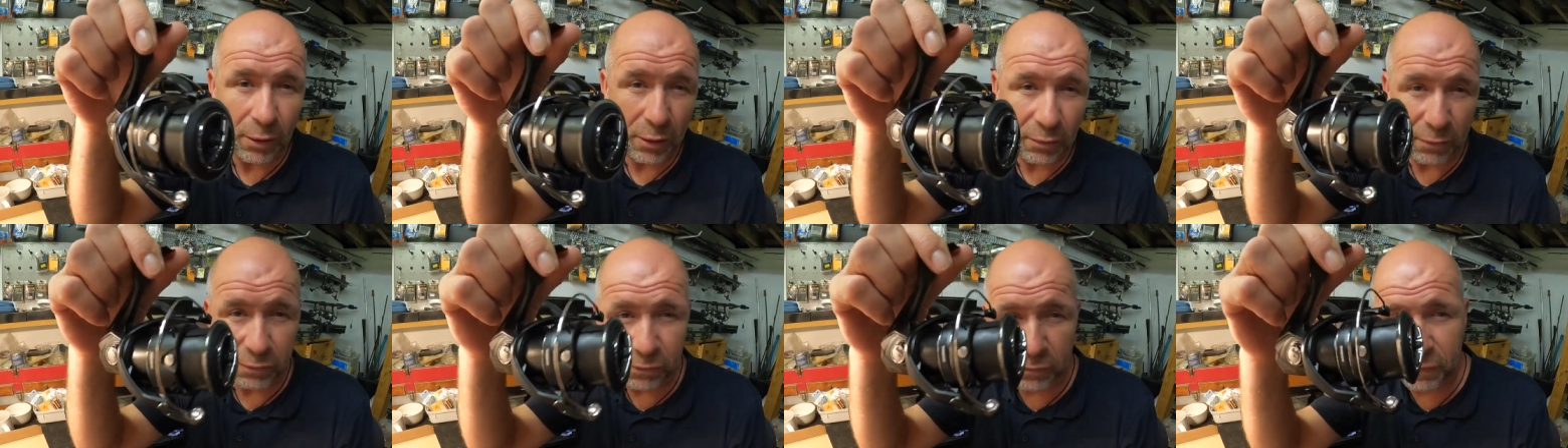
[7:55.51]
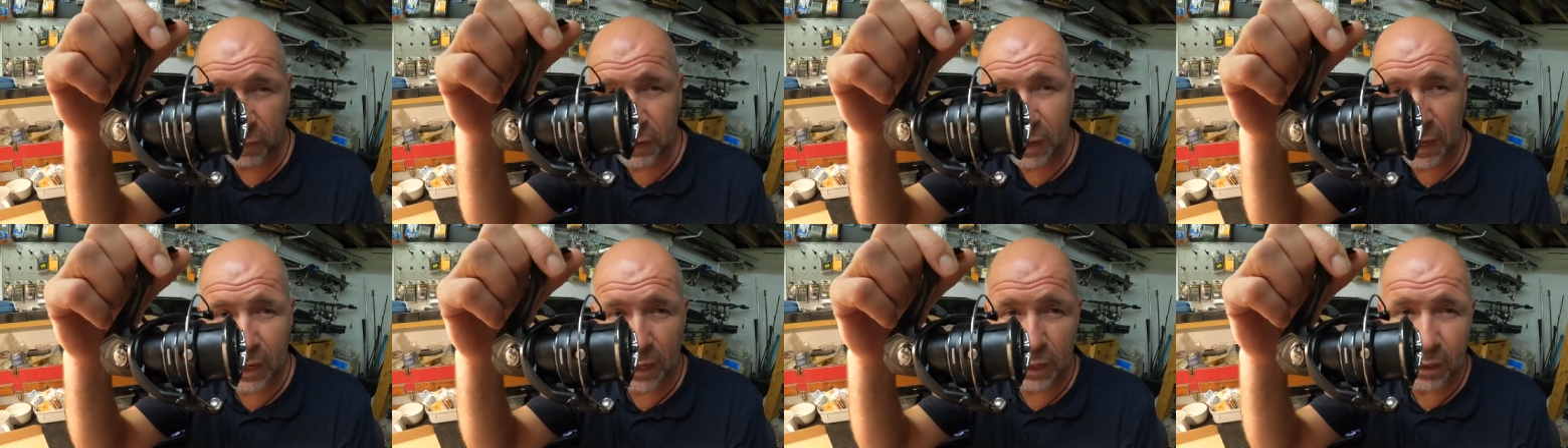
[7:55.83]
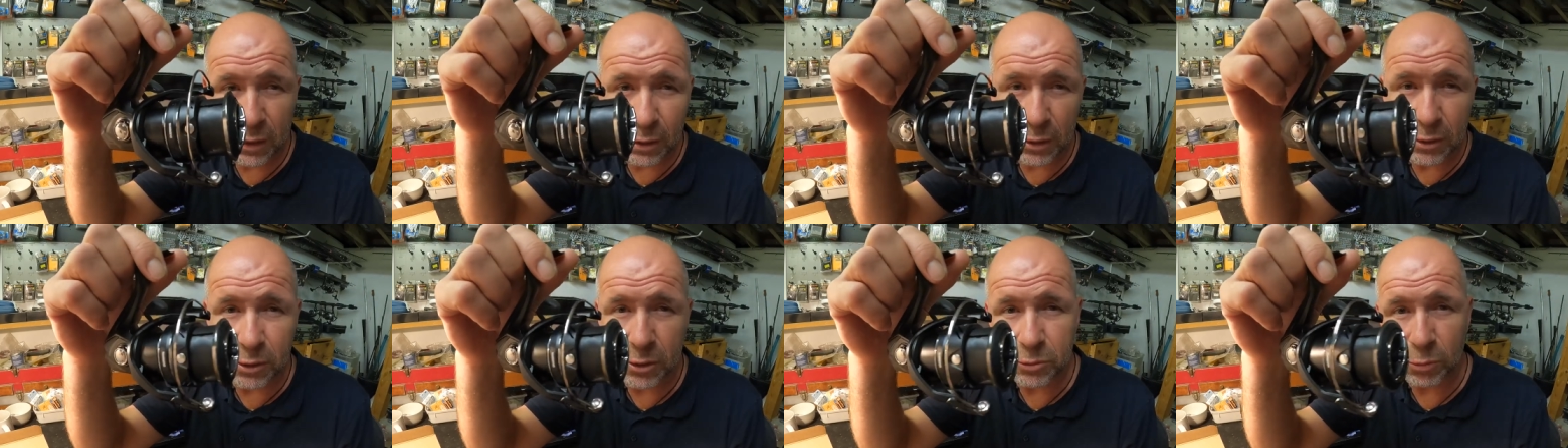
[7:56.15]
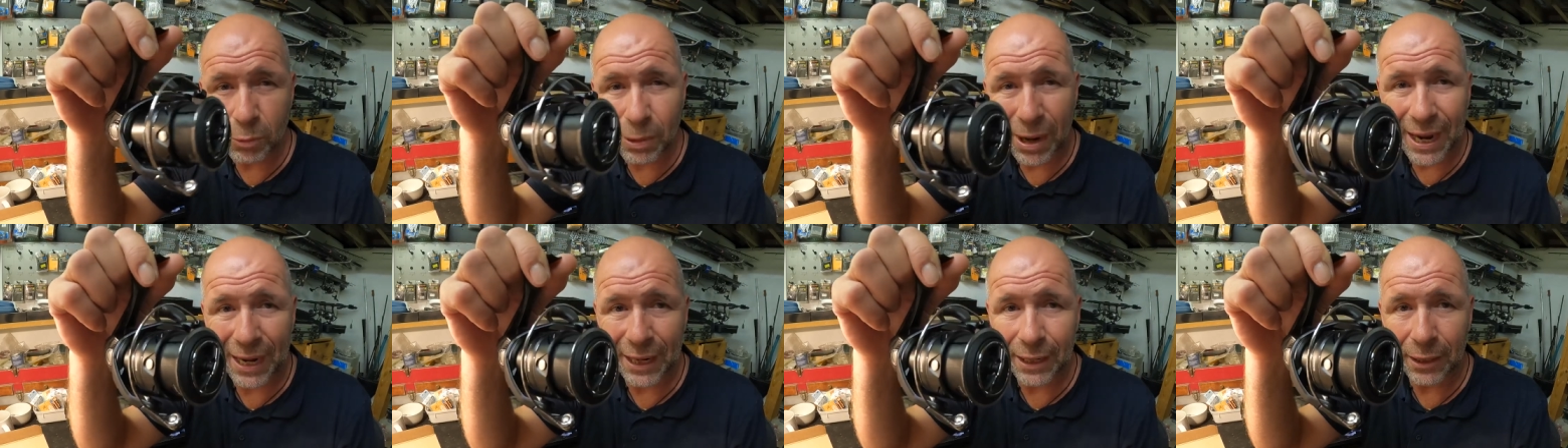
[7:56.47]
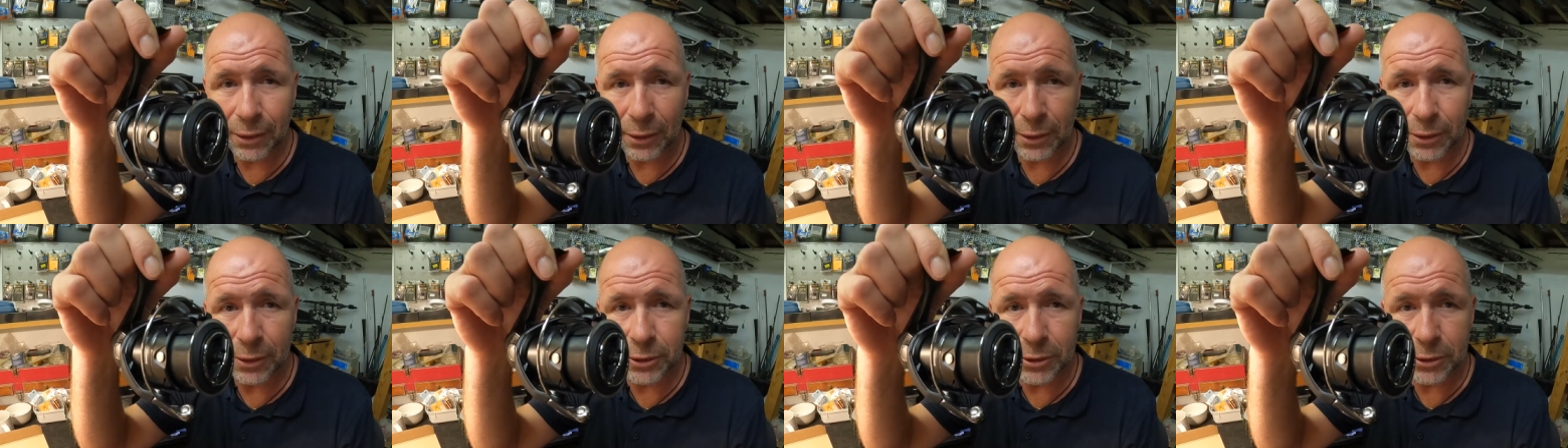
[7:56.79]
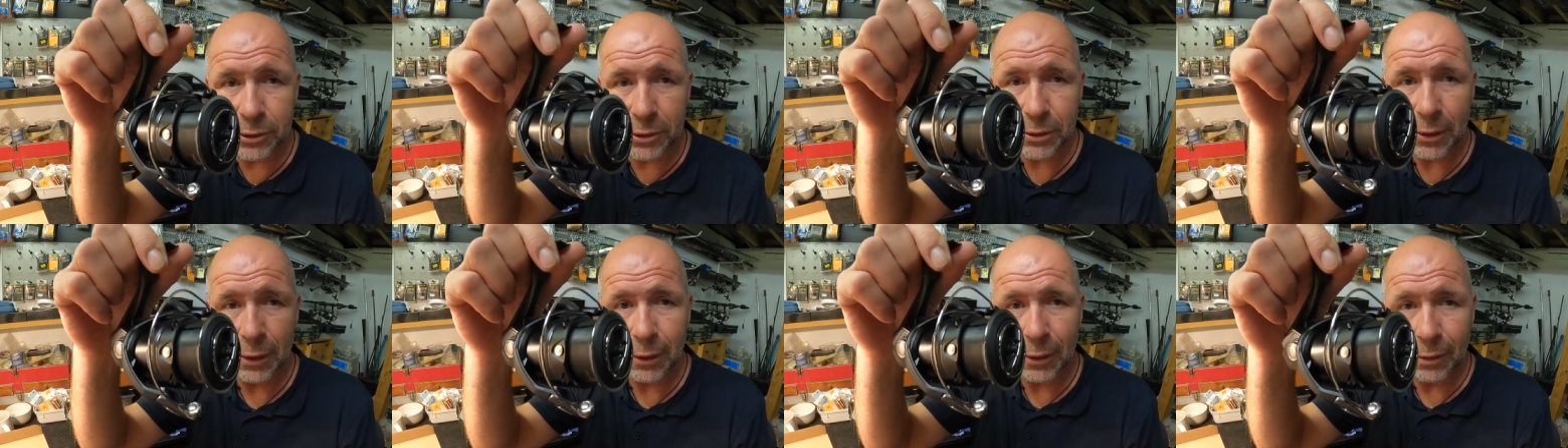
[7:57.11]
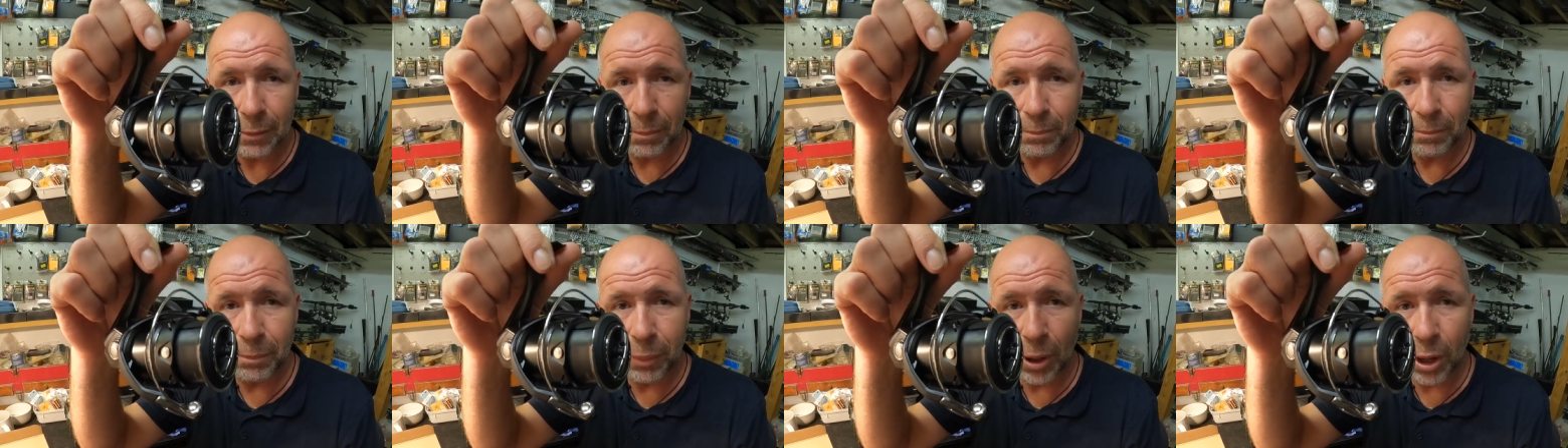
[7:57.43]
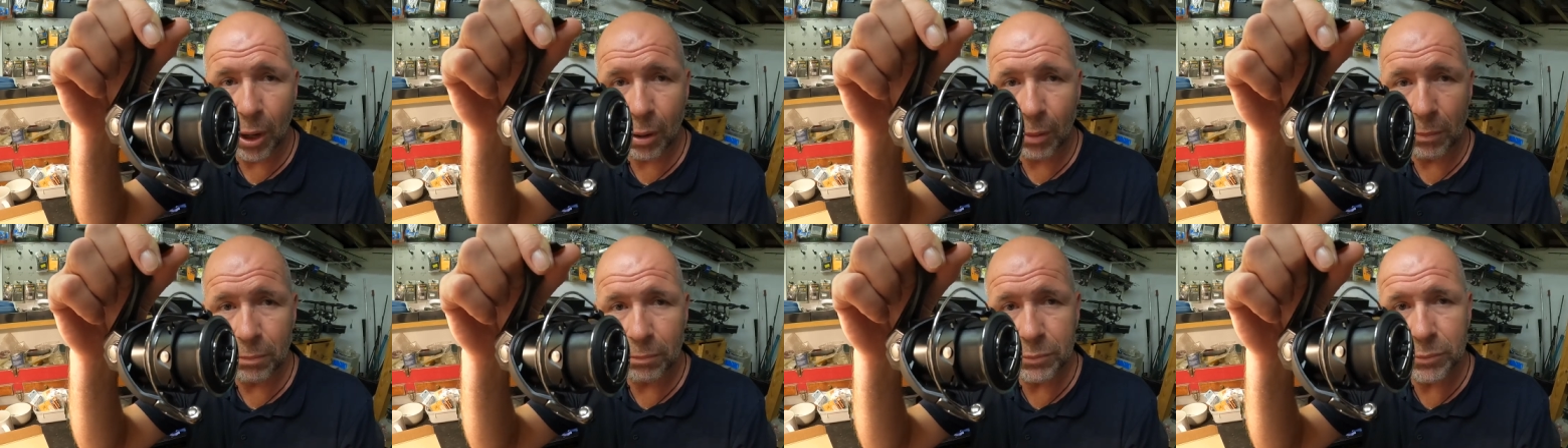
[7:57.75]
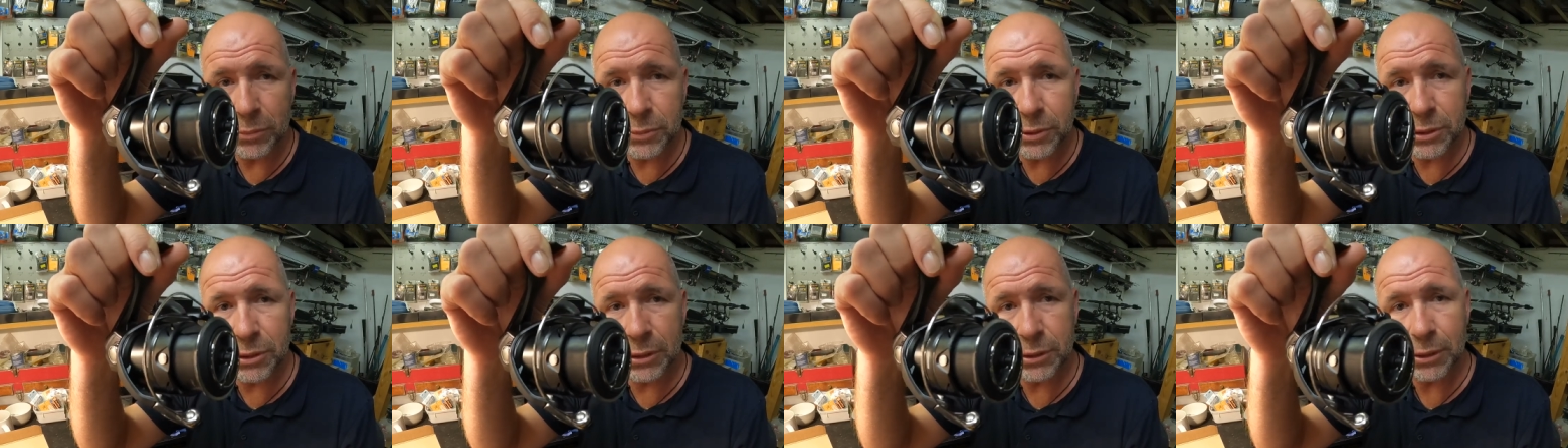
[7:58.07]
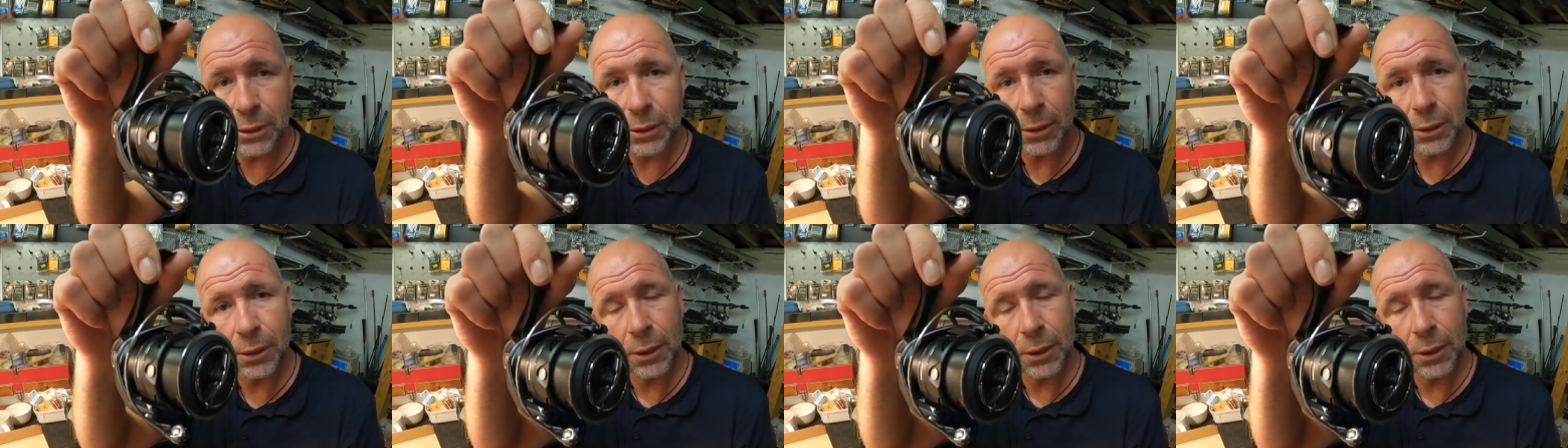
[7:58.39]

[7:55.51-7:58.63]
Feeders, wagglers, bombs,